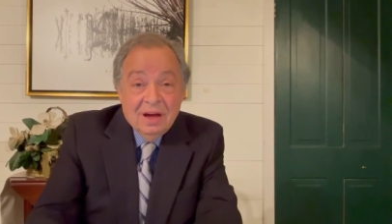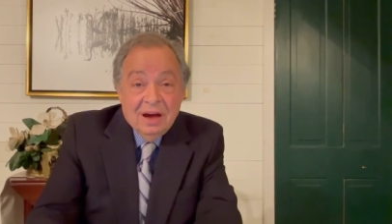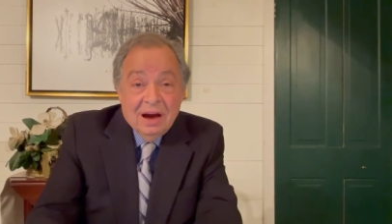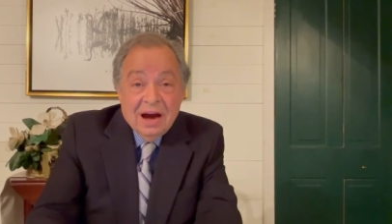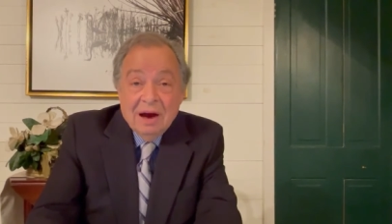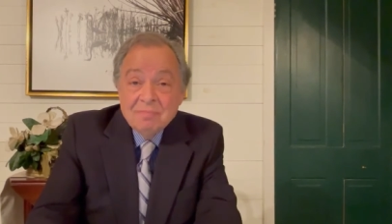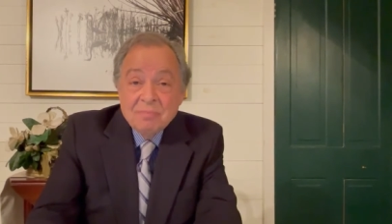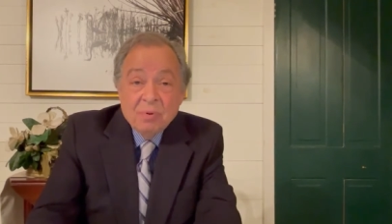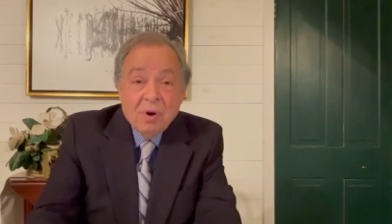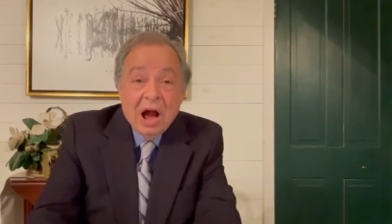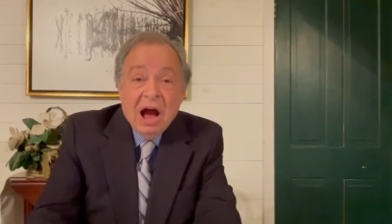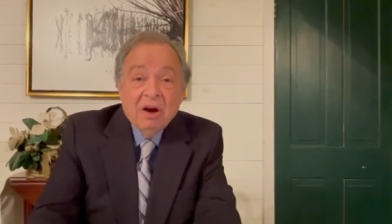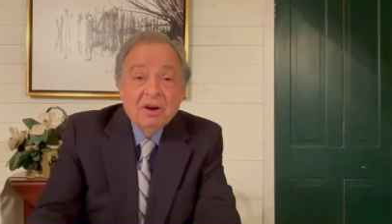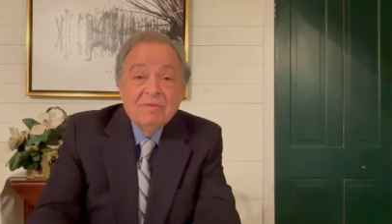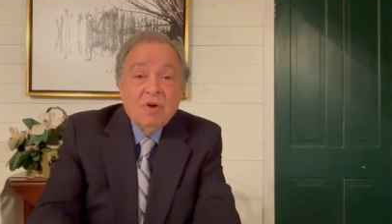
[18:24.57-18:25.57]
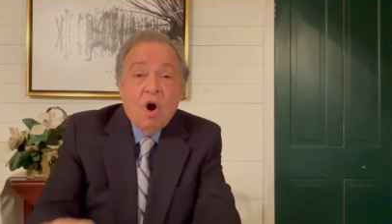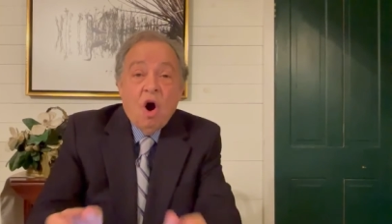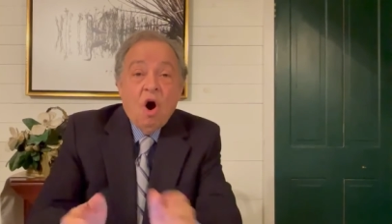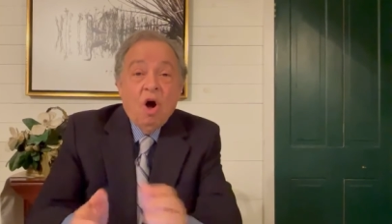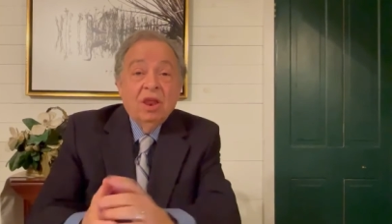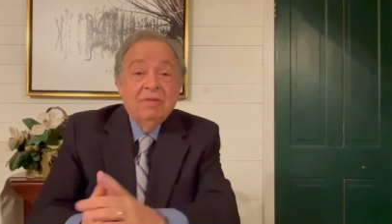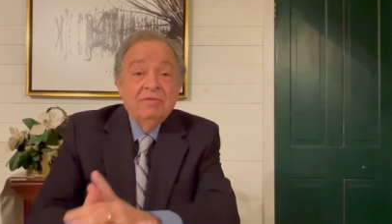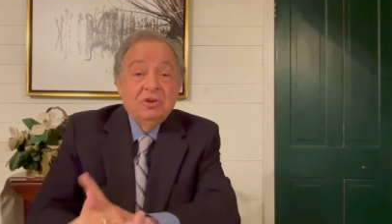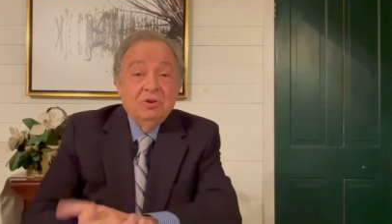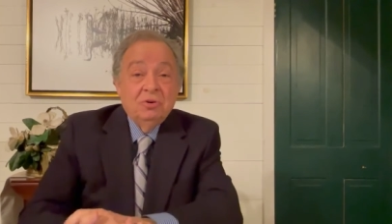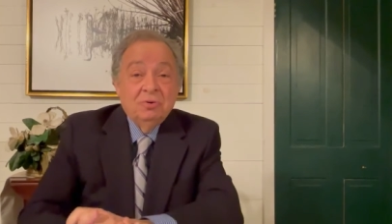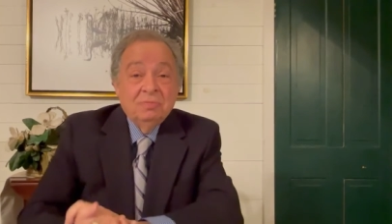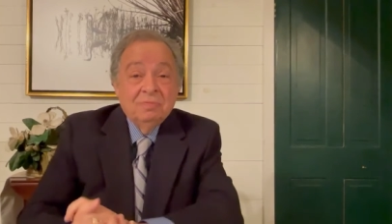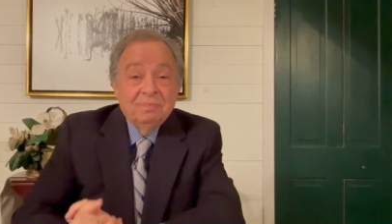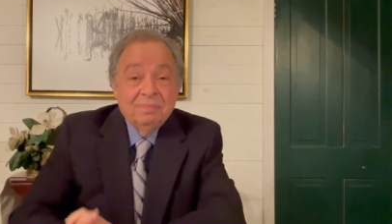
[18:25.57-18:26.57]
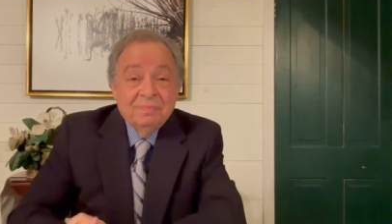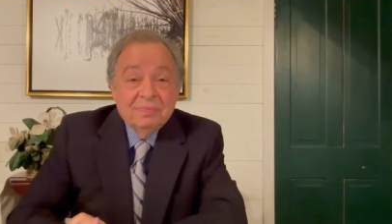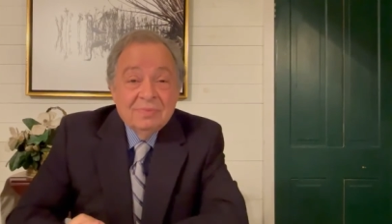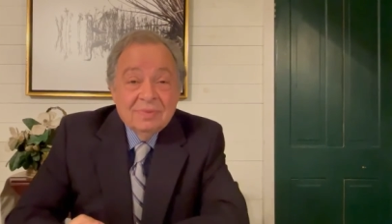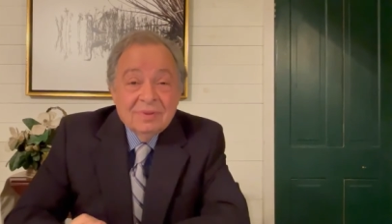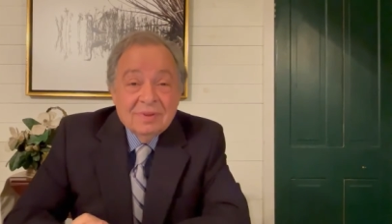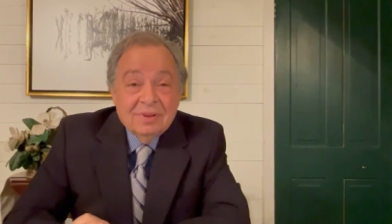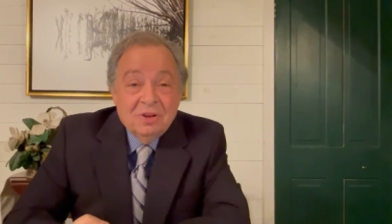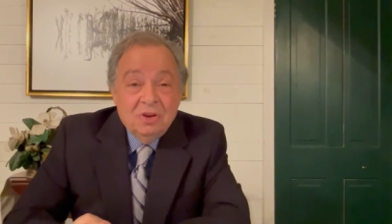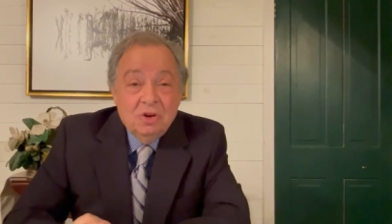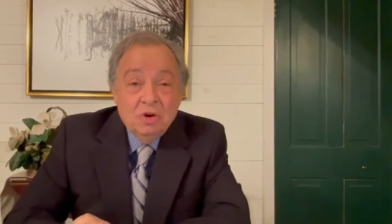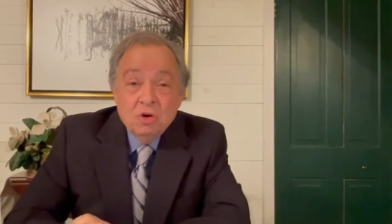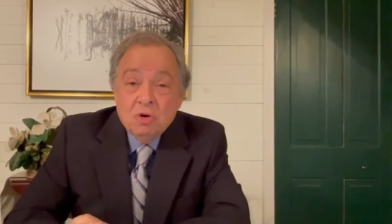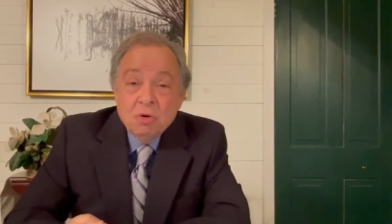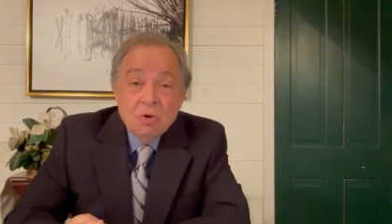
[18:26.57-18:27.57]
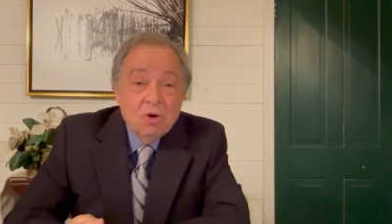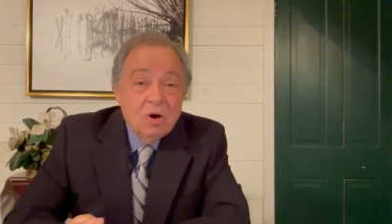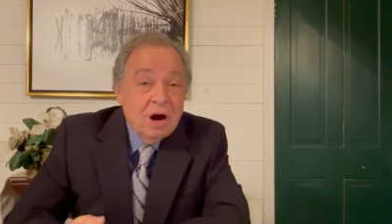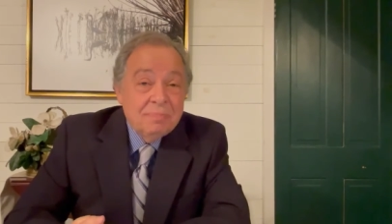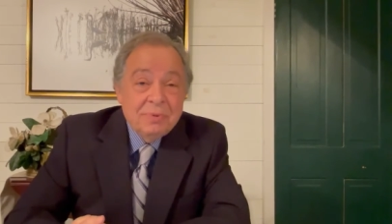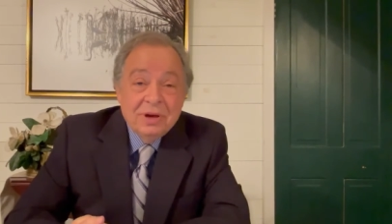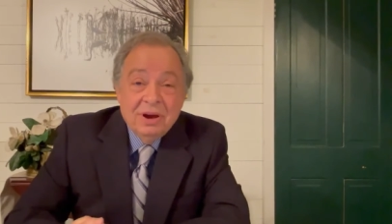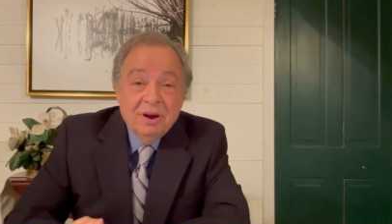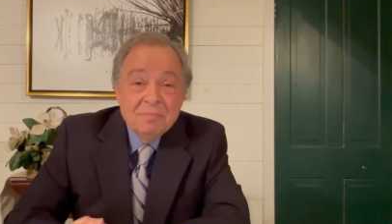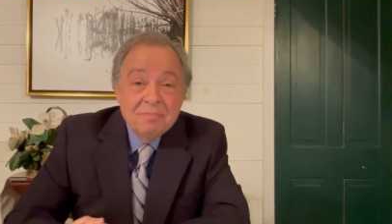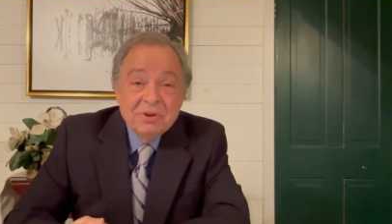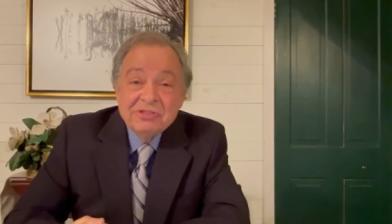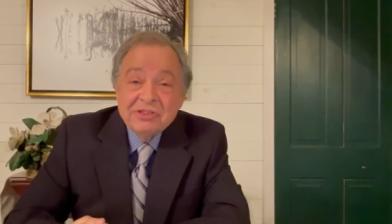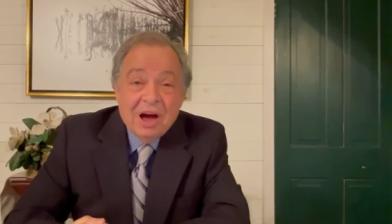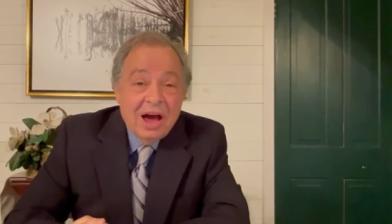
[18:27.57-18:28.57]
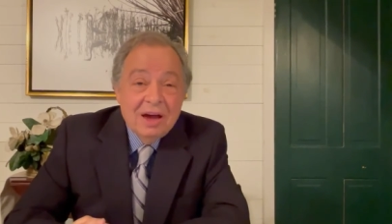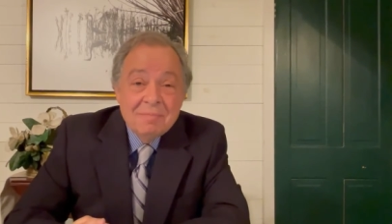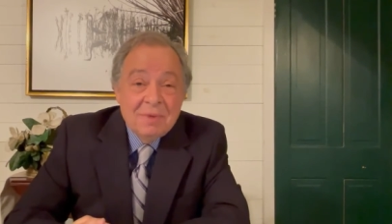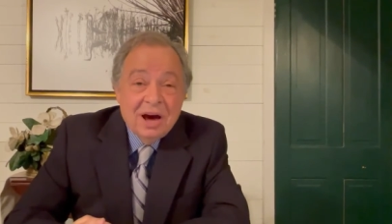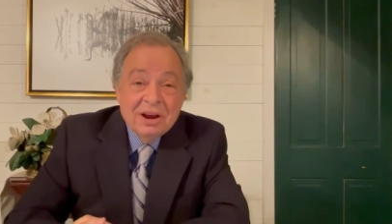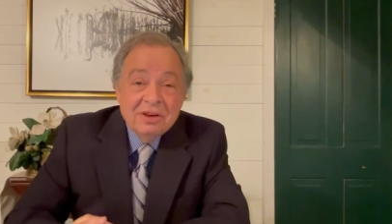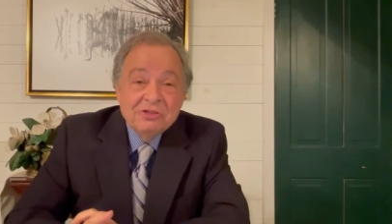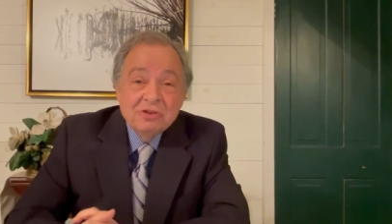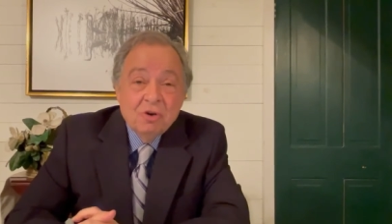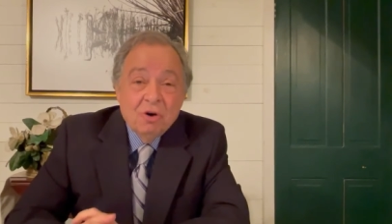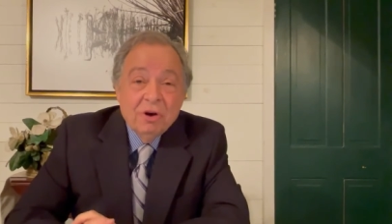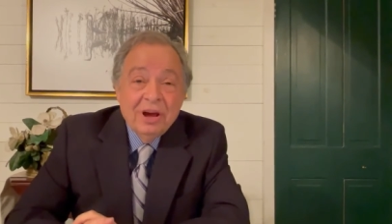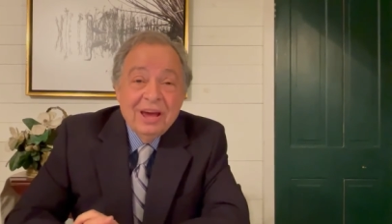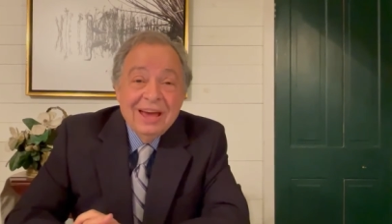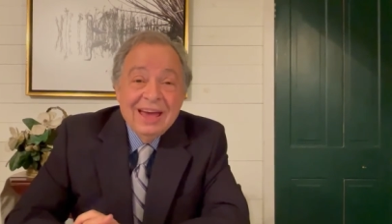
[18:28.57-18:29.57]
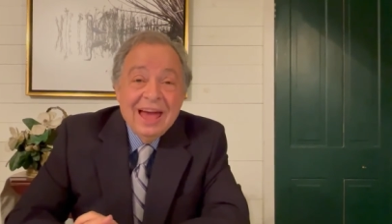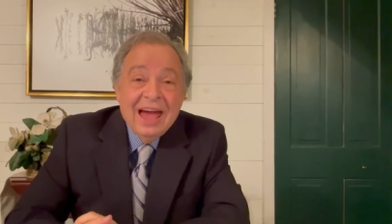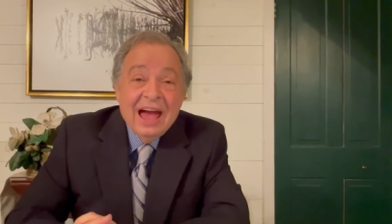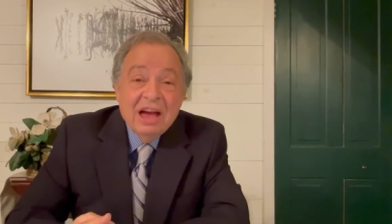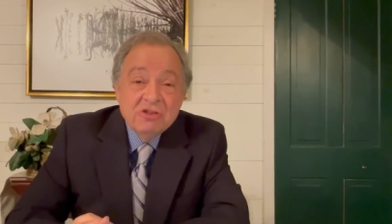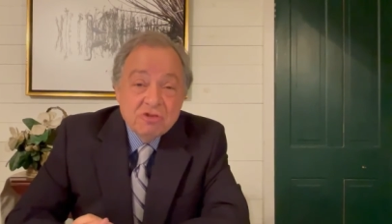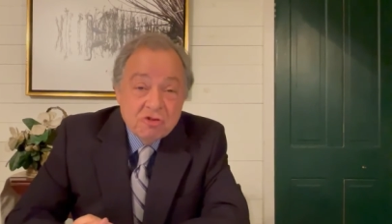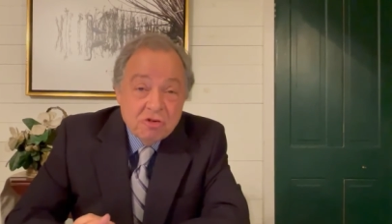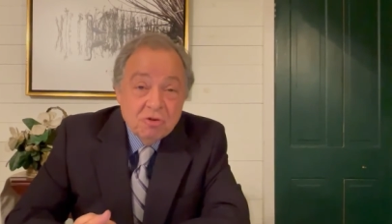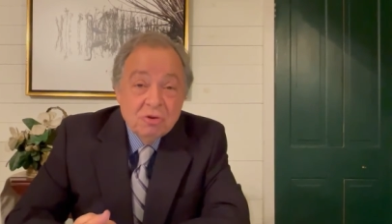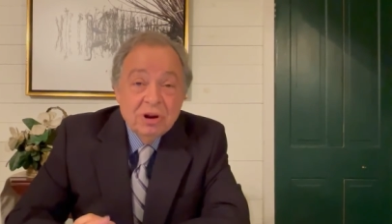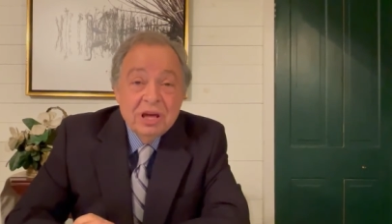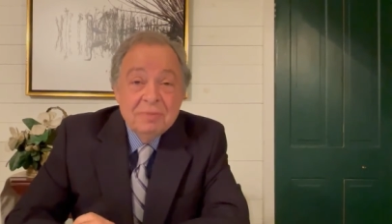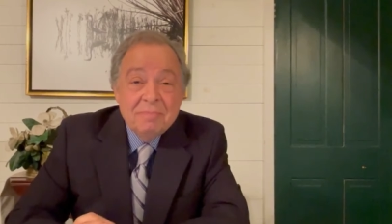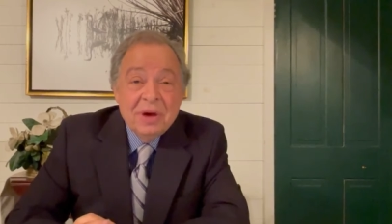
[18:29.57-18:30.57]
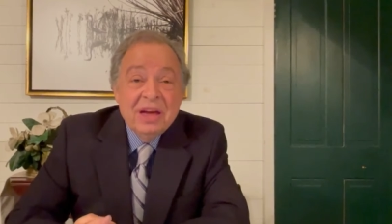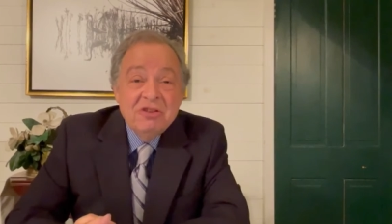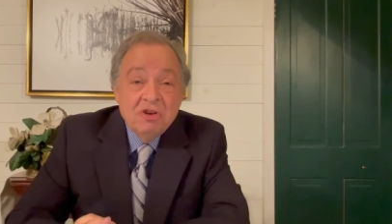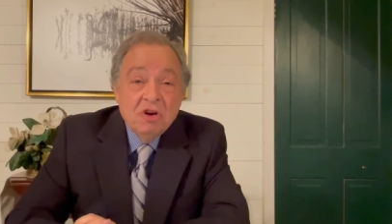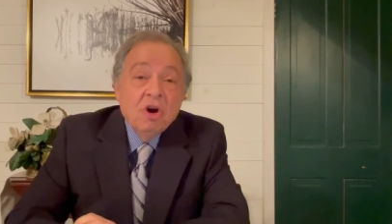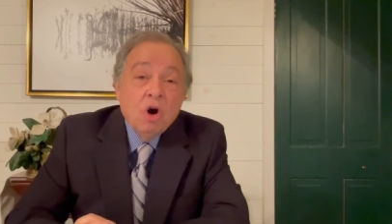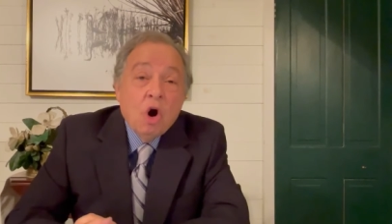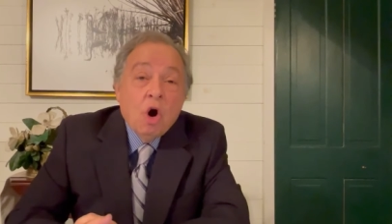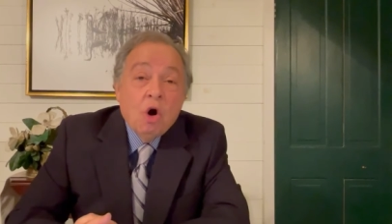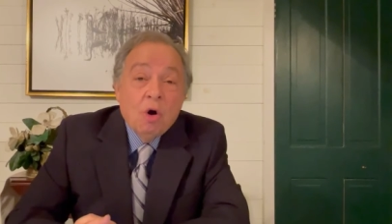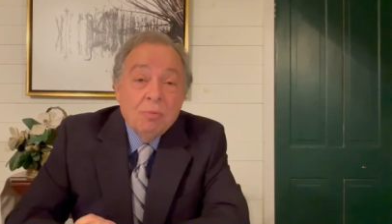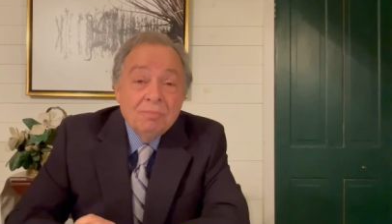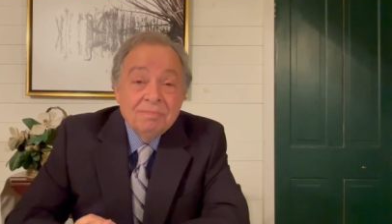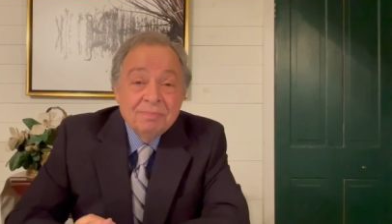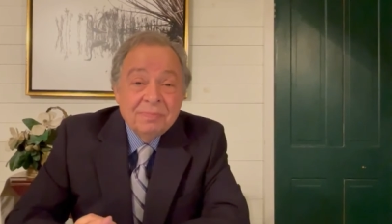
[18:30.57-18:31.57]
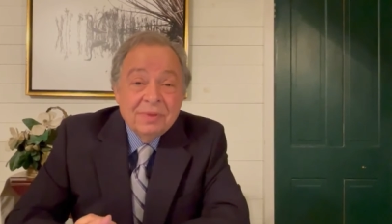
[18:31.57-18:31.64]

I'm proud of all of you. You grew up here. Messiah Montessori has truly been your home,